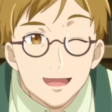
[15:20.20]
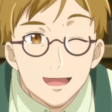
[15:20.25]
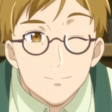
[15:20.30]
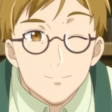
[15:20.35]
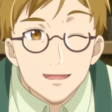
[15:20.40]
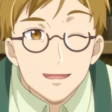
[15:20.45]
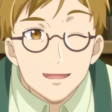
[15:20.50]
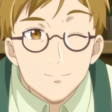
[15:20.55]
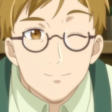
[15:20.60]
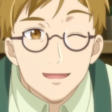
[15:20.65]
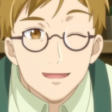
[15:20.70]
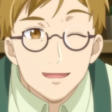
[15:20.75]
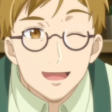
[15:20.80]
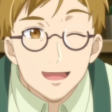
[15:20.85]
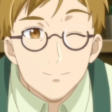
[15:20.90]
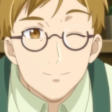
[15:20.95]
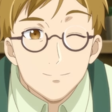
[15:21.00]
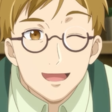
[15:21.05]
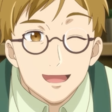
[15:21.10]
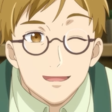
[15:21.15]
he's trying to
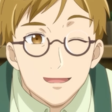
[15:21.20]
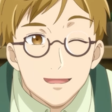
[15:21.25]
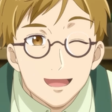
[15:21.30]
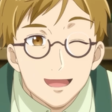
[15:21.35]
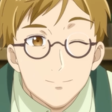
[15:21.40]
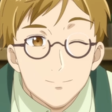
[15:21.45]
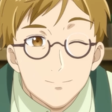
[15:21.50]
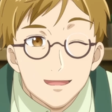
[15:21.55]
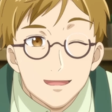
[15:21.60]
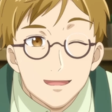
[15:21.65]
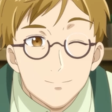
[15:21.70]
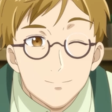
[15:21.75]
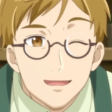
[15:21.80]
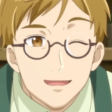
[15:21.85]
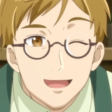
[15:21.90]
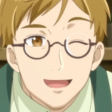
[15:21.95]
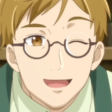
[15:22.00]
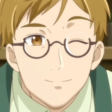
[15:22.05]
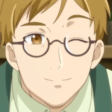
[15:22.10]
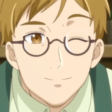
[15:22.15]
keep her coming
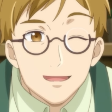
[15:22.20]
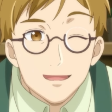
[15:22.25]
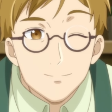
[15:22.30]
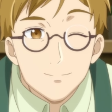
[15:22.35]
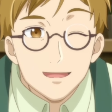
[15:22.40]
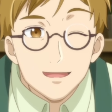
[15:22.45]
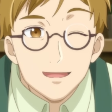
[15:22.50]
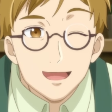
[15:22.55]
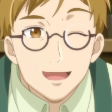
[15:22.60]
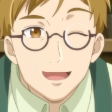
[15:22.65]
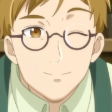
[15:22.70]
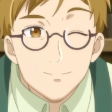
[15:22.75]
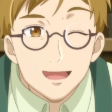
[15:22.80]
back to the shop.